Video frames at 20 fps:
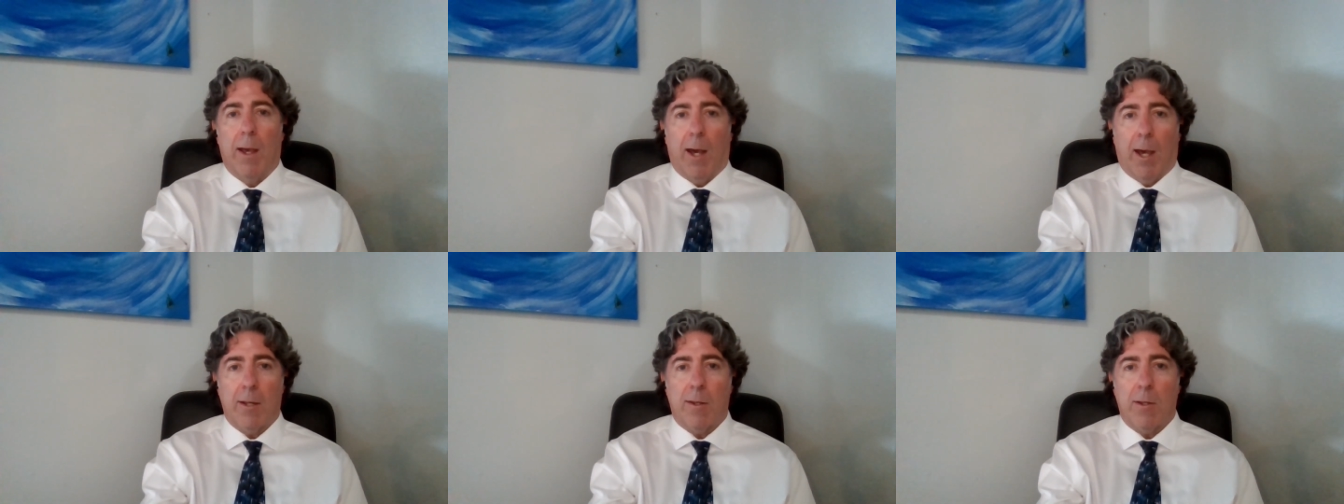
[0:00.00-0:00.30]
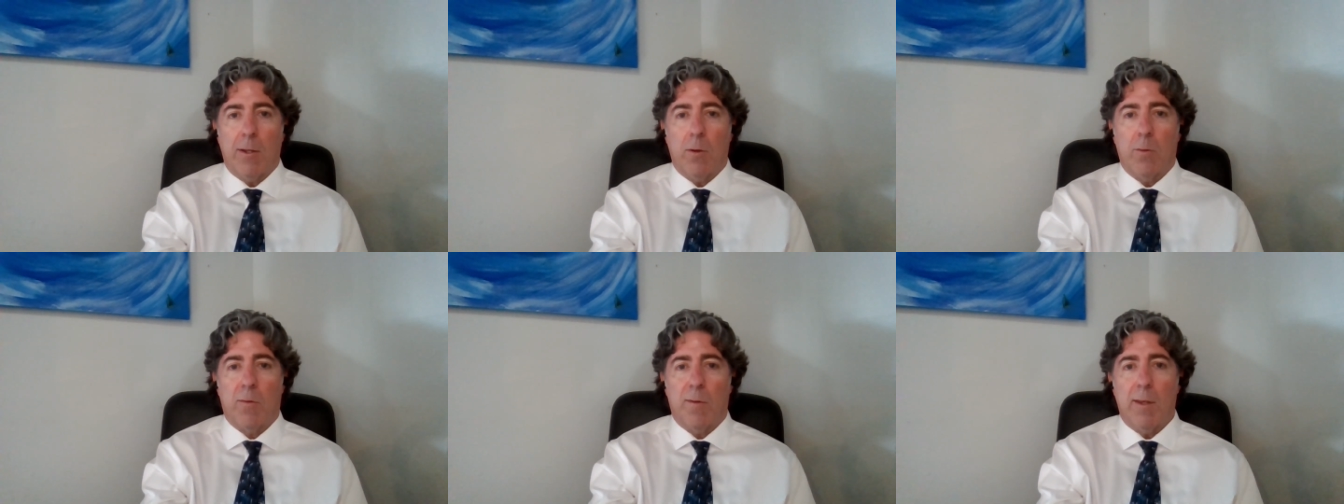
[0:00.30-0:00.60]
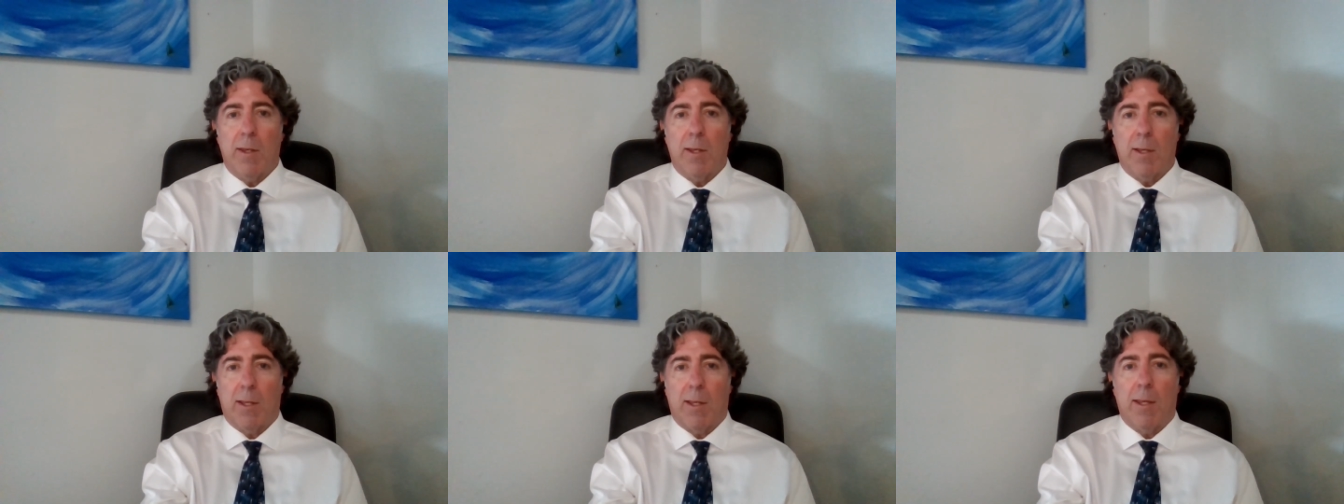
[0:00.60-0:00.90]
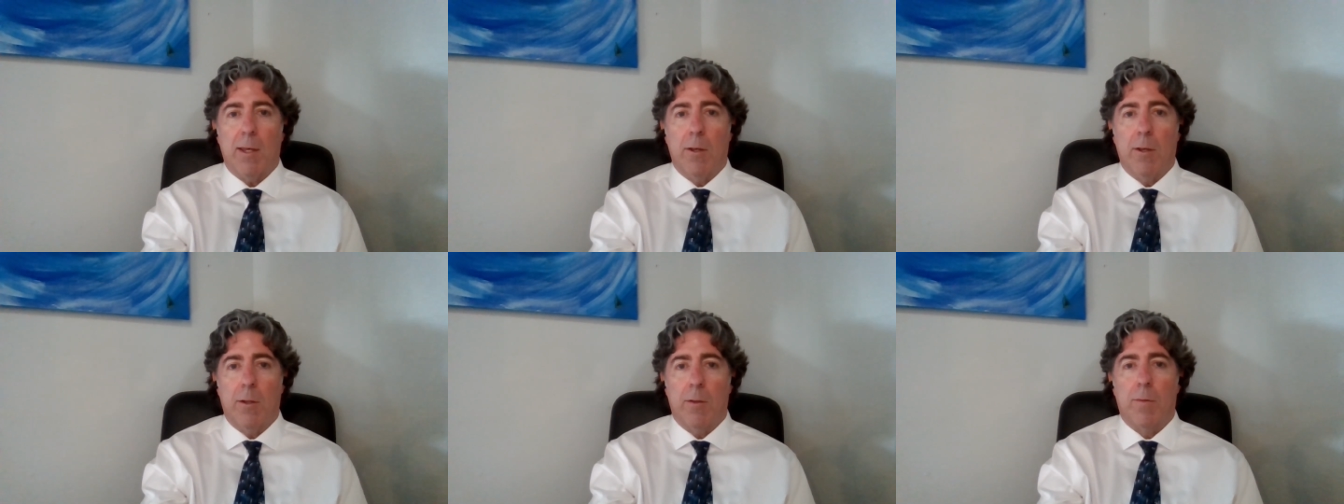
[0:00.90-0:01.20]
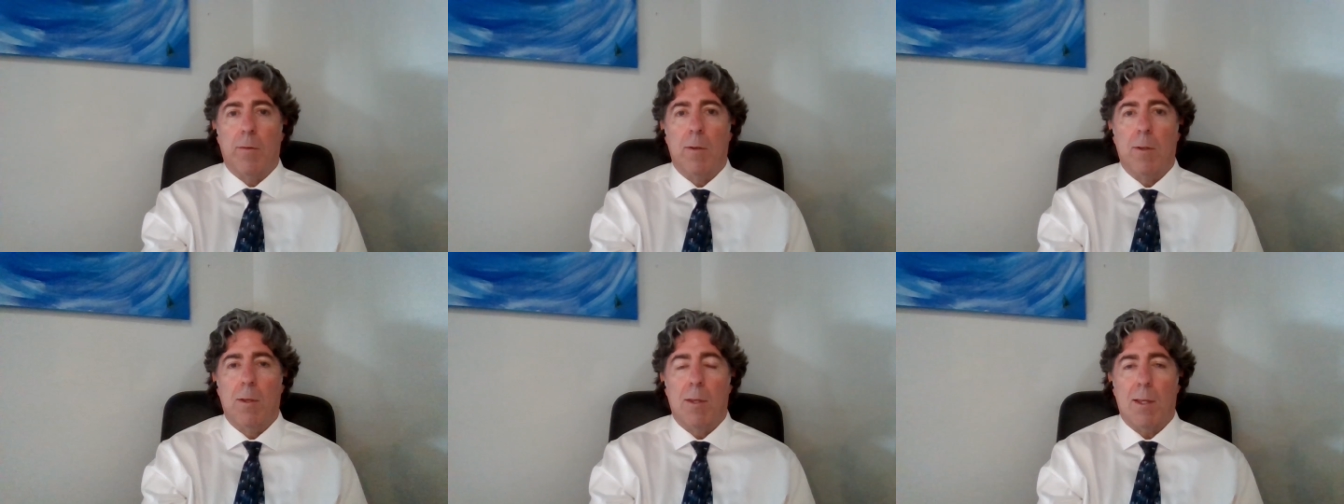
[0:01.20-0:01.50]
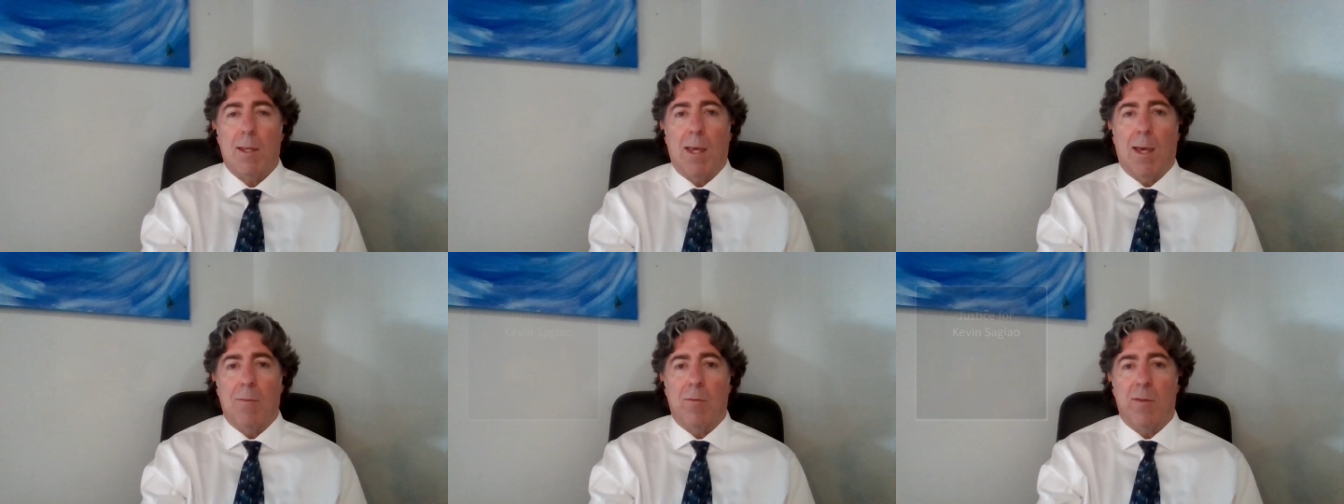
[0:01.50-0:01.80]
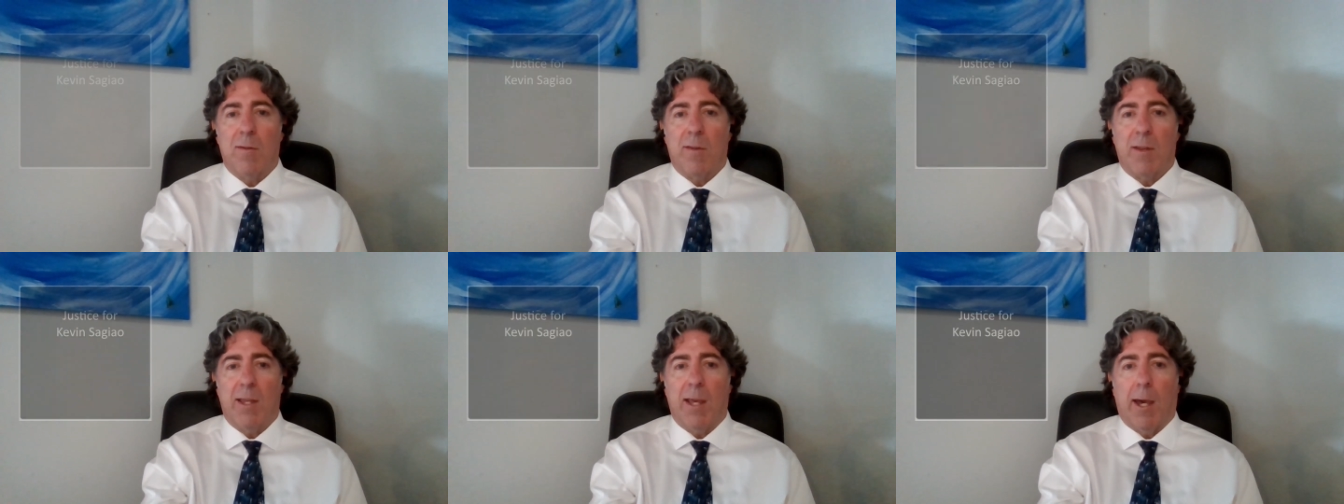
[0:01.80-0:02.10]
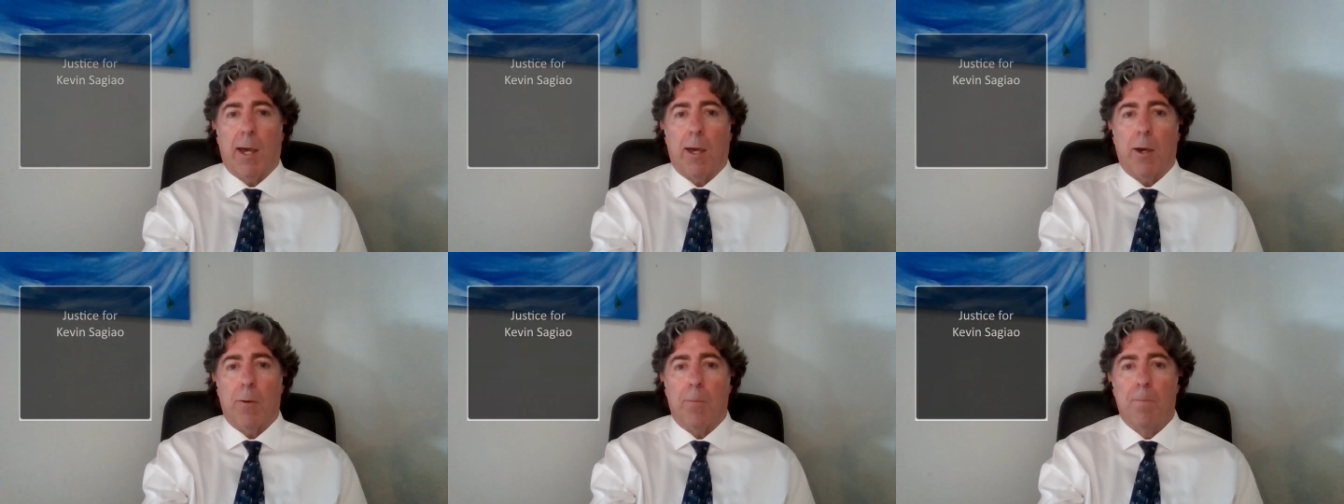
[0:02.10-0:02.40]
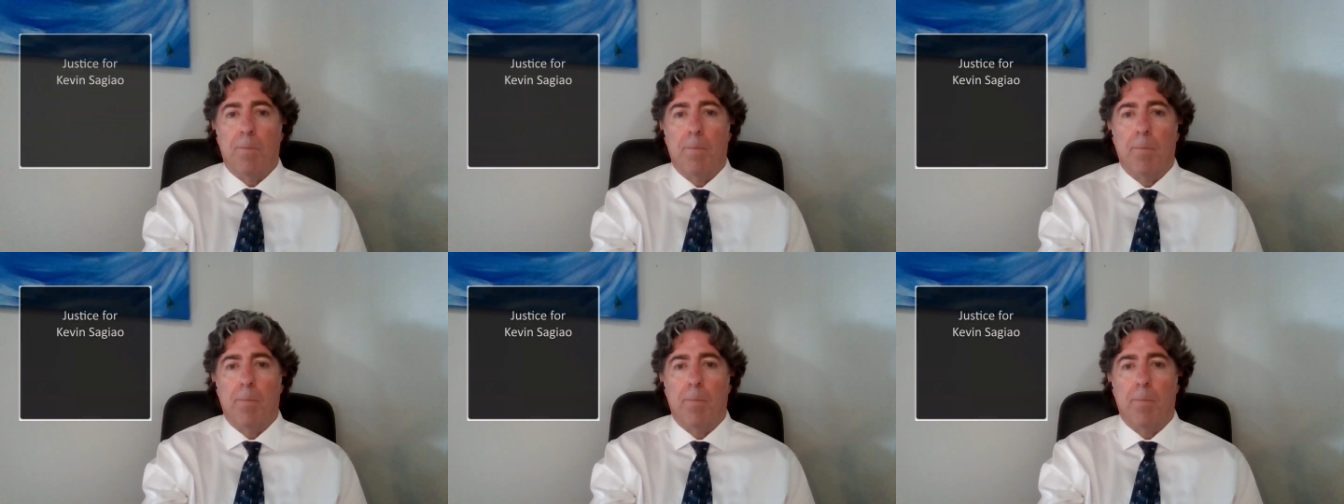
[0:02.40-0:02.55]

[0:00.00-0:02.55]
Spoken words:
IDOC killed Kevin Sagayo.